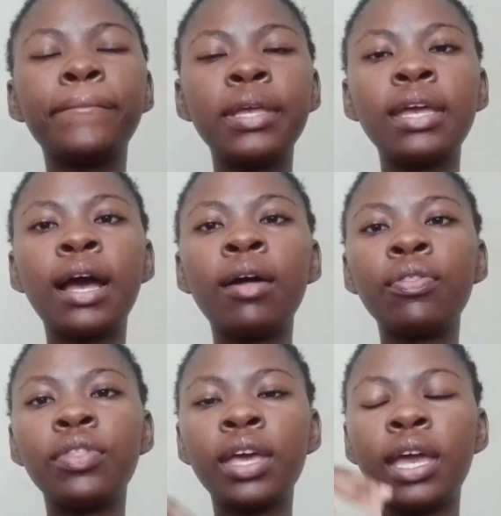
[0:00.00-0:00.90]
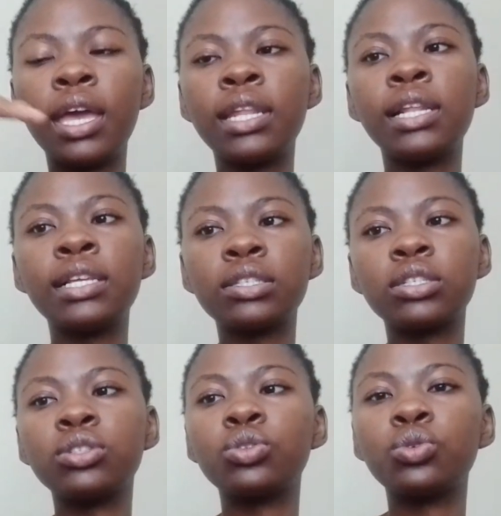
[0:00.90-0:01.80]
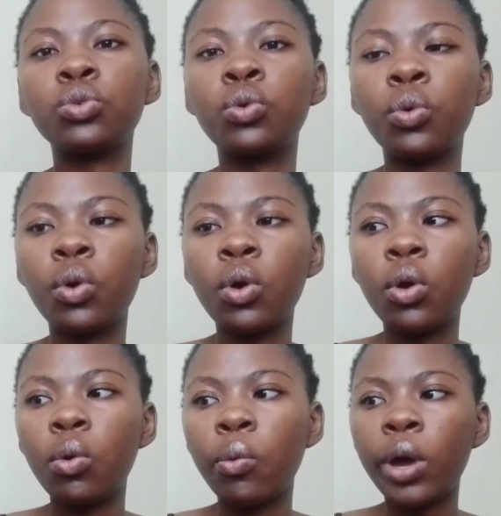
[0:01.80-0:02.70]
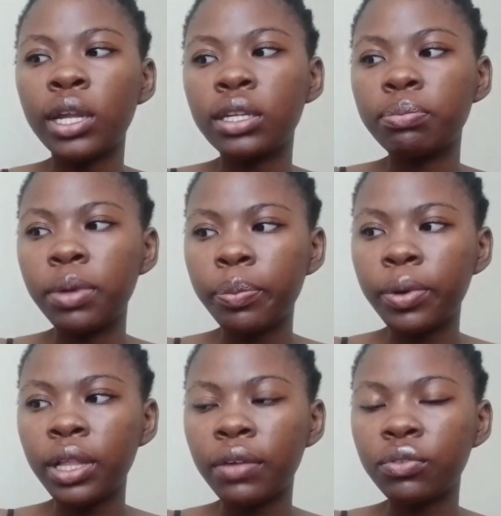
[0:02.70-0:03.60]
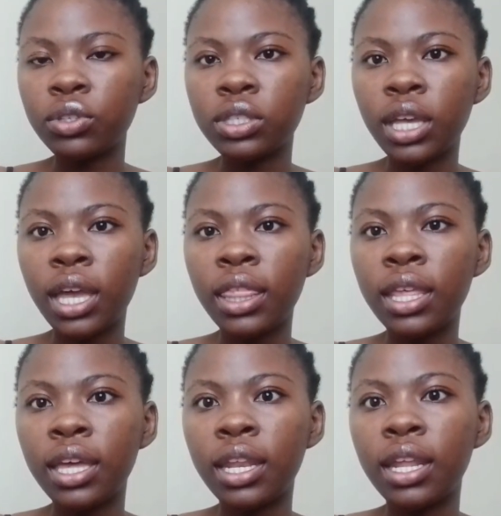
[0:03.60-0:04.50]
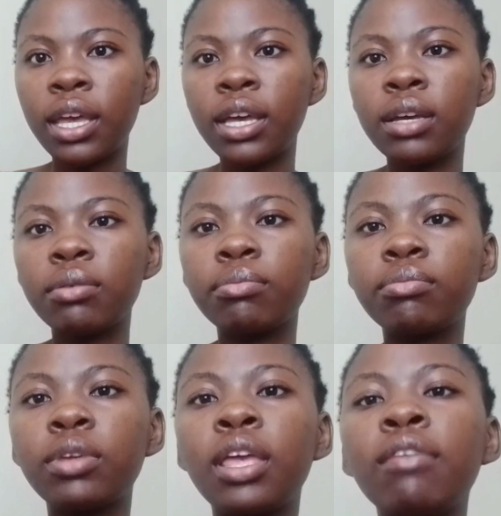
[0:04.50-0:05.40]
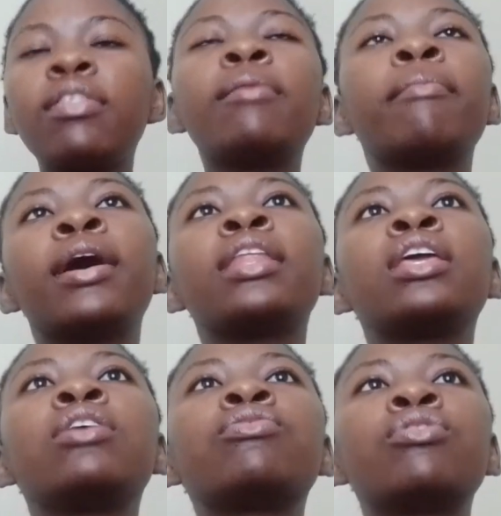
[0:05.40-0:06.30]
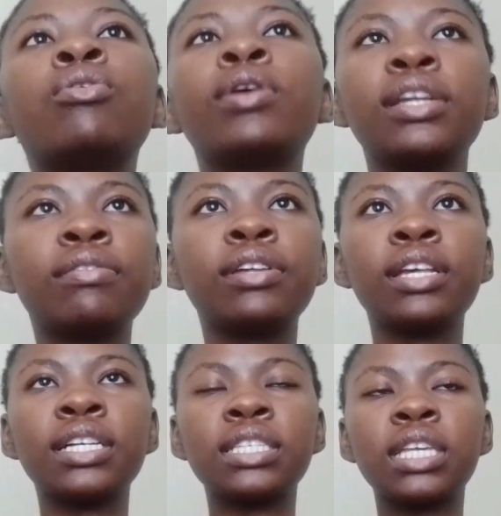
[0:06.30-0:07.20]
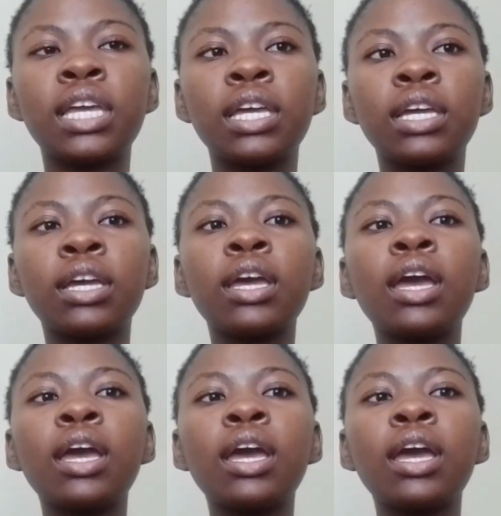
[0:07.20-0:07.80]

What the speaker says: be out there and listen to what people have to say and then give them money for whatever they are saying.